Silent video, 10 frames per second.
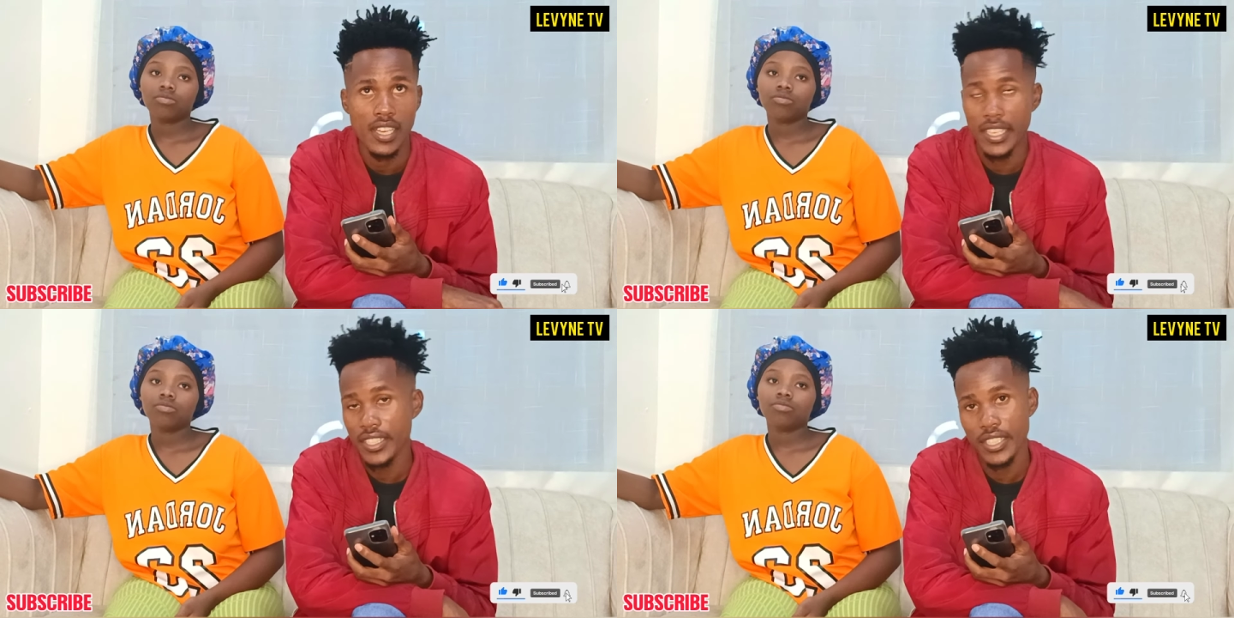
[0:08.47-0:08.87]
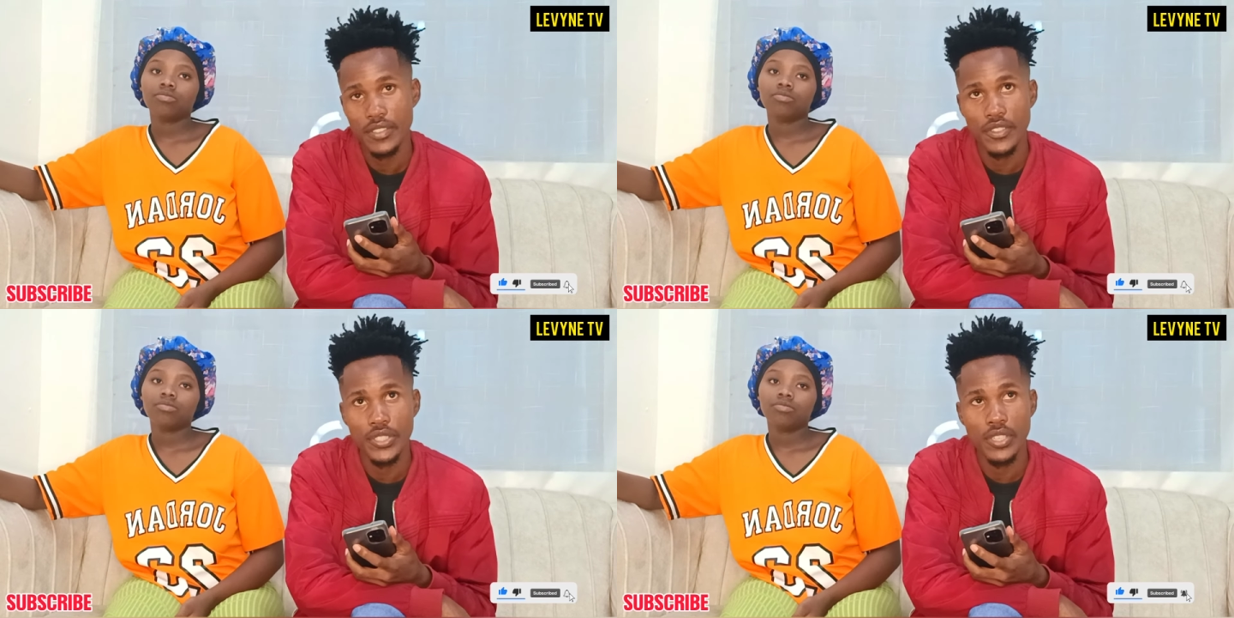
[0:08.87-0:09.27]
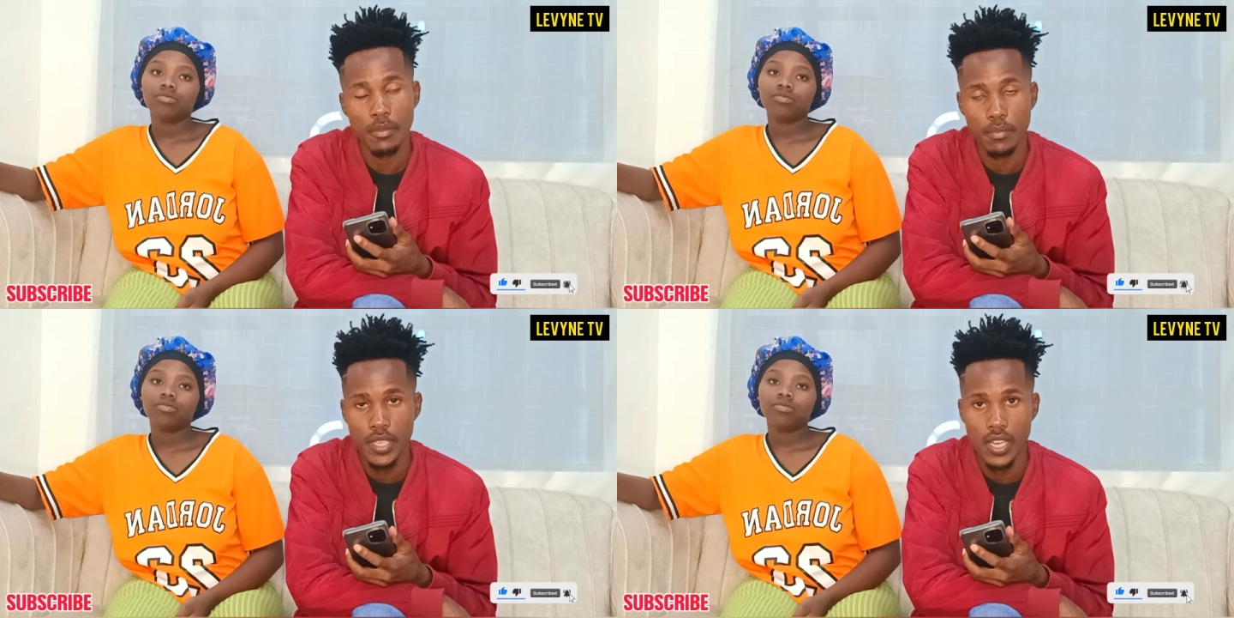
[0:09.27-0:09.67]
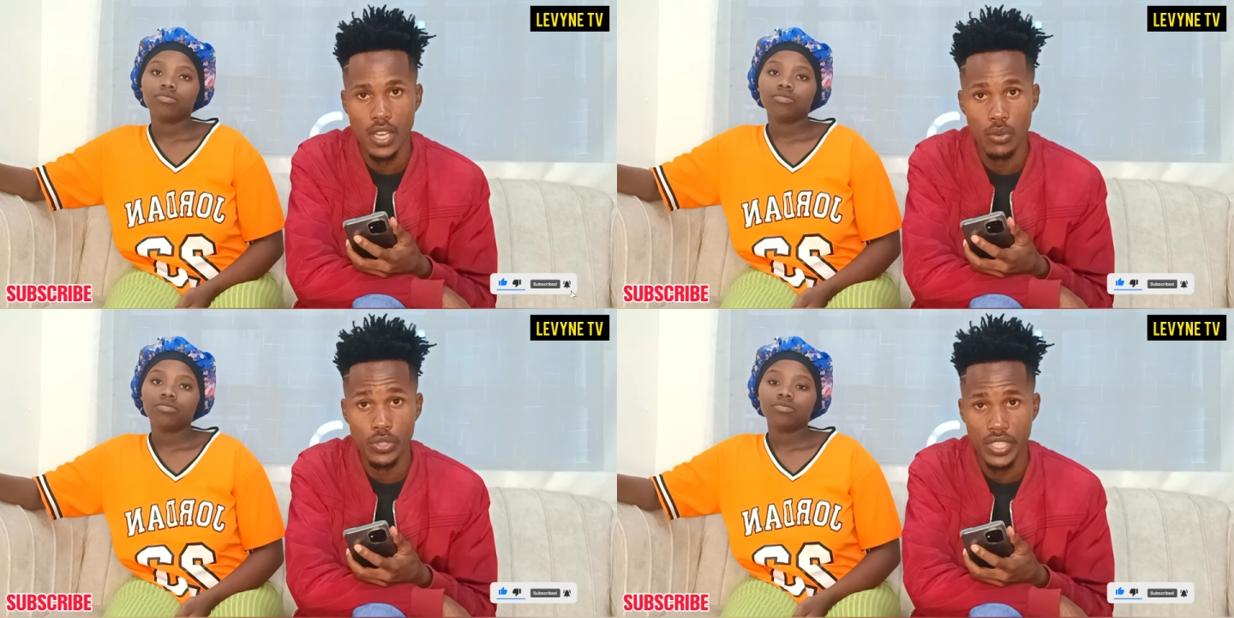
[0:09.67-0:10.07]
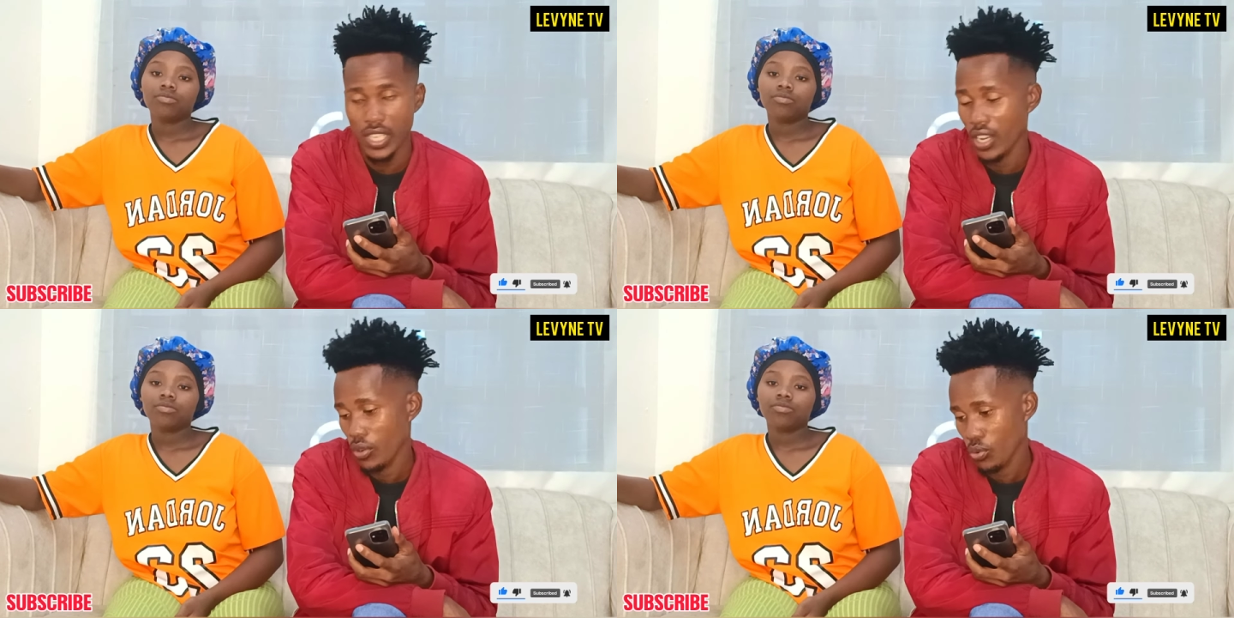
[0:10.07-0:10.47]
Speaker 1: like this video na pia
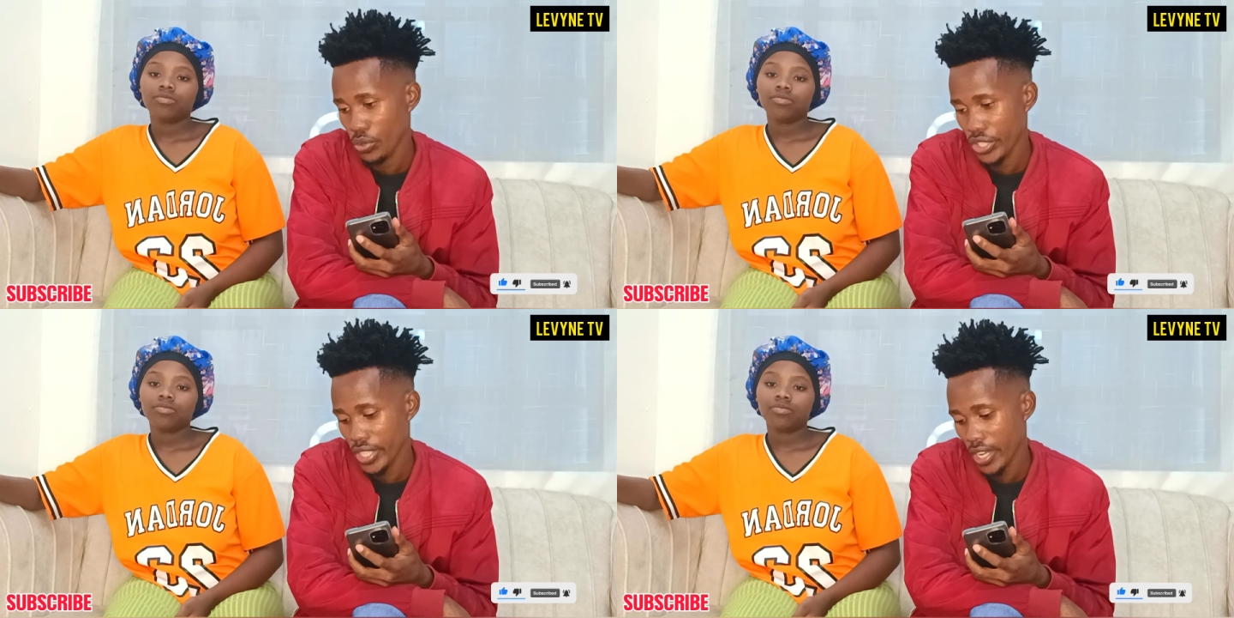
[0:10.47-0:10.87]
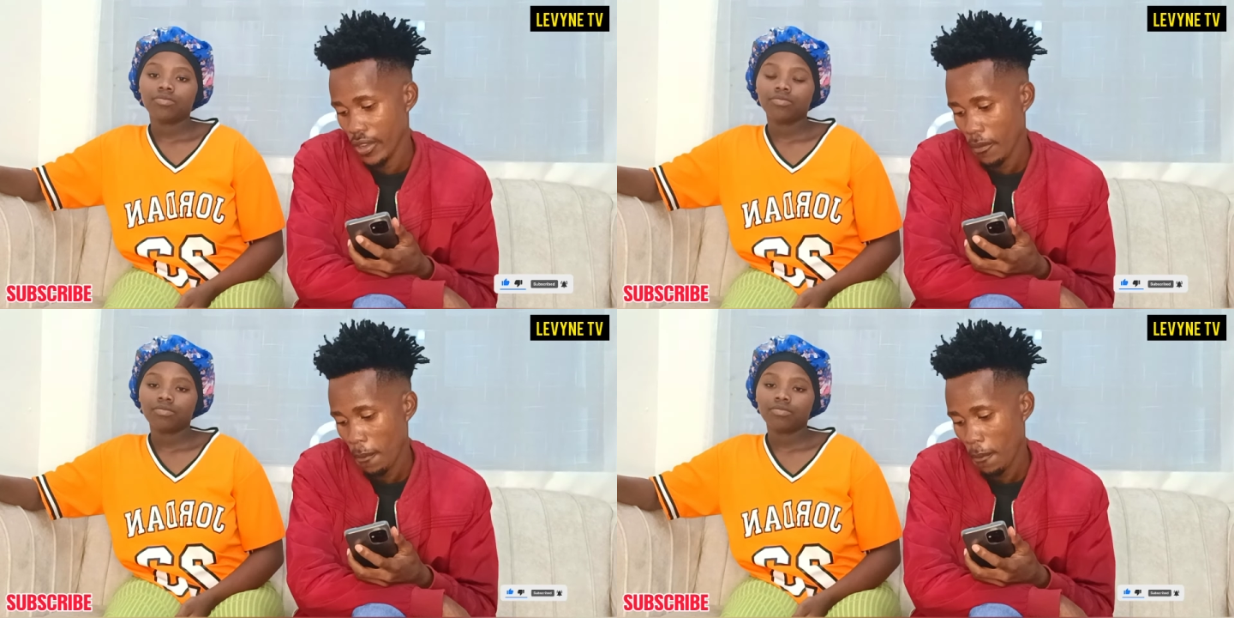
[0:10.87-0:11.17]
usahau kushare.